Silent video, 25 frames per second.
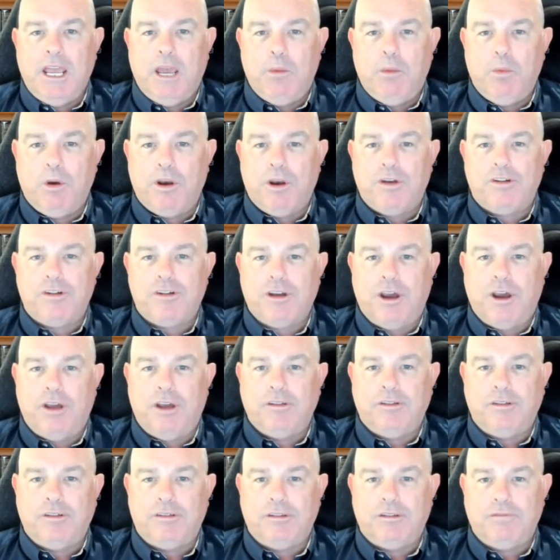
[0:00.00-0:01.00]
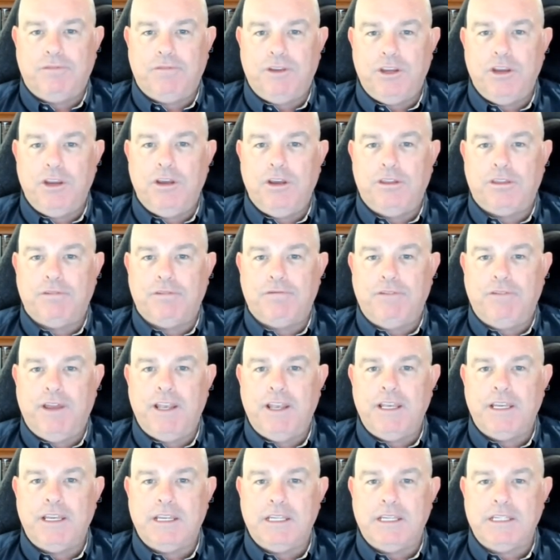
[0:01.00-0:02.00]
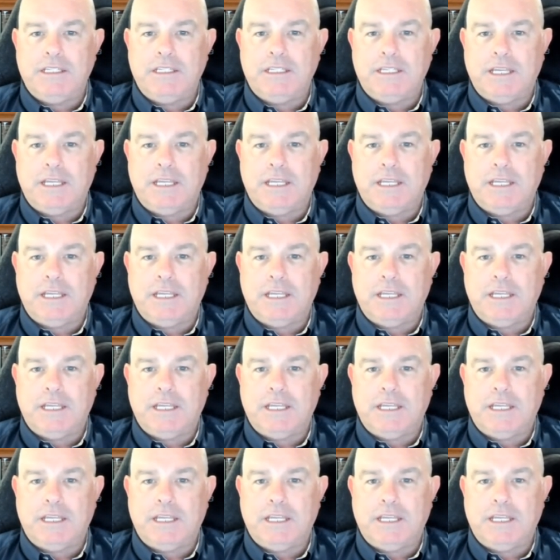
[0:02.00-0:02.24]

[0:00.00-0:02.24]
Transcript: what it shows is that for youth offenders,